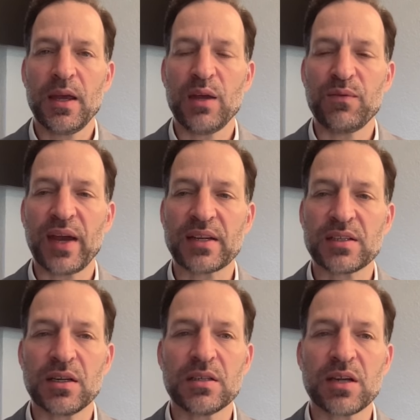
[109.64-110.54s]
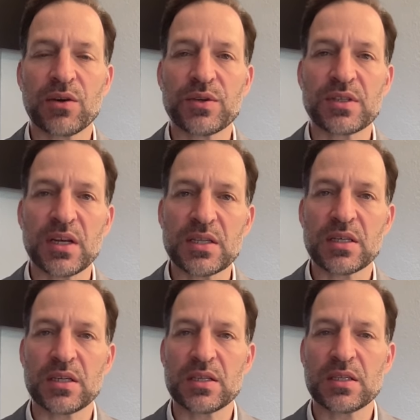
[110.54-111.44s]
In fact, terrorist
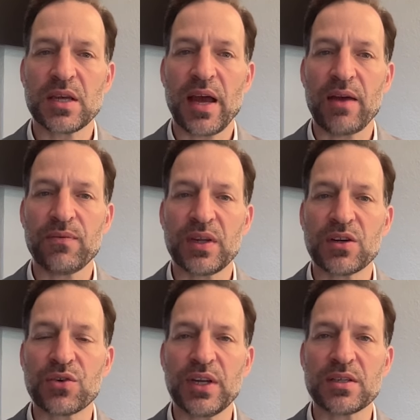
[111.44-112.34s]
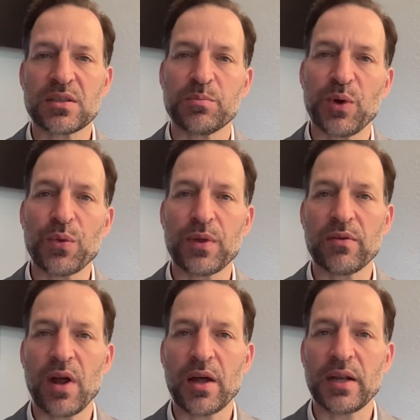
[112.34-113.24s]
incidents have increased in both
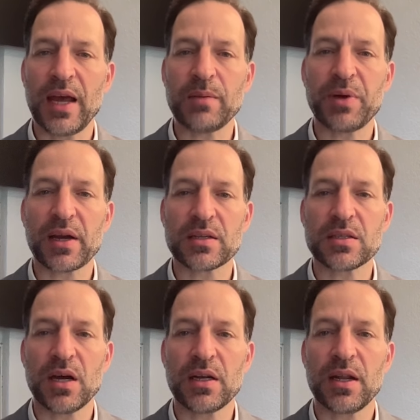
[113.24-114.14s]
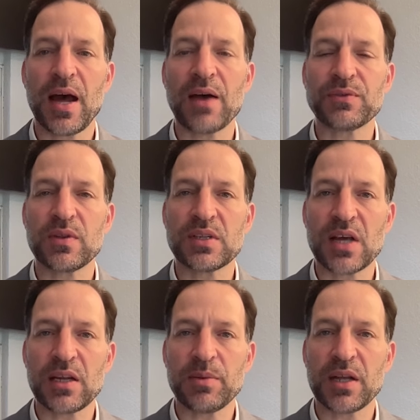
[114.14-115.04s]
Iran and Pakistan after the
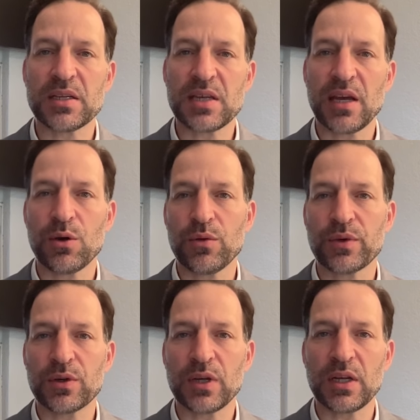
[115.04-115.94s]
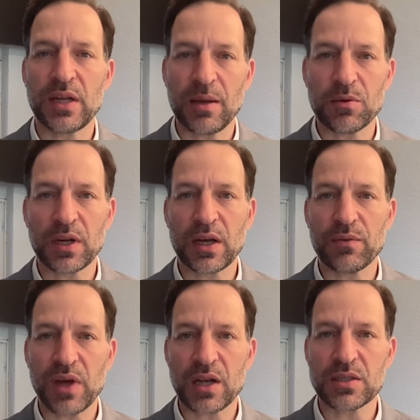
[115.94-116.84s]
Taliban takeover in neighboring
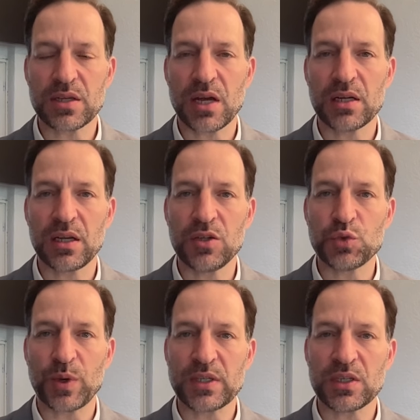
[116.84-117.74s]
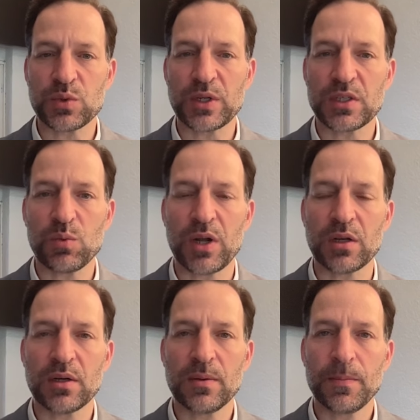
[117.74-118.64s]
Afghanistan in
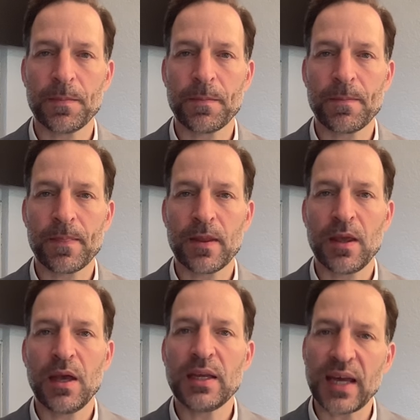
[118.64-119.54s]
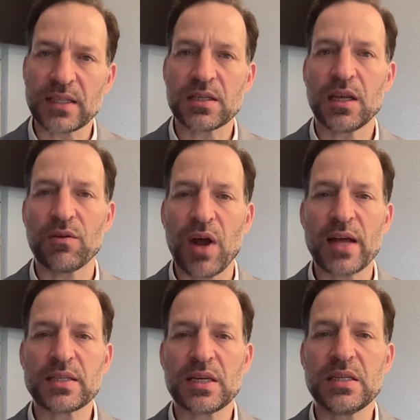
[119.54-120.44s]
2021. Yet
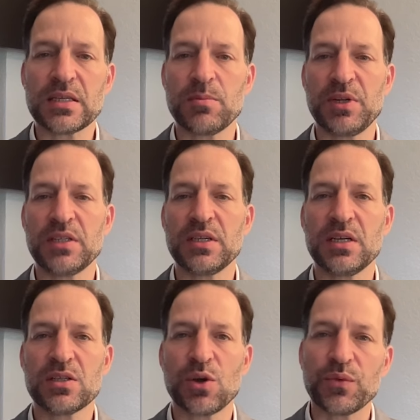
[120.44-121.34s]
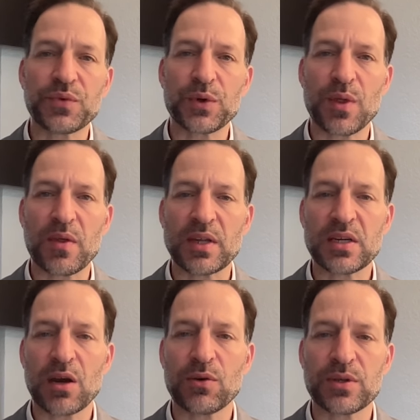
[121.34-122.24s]
Iran's instabilities go further than
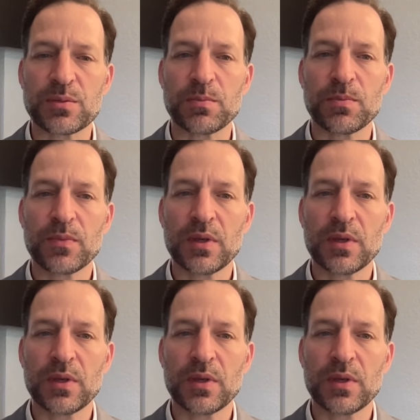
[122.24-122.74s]
terrorism.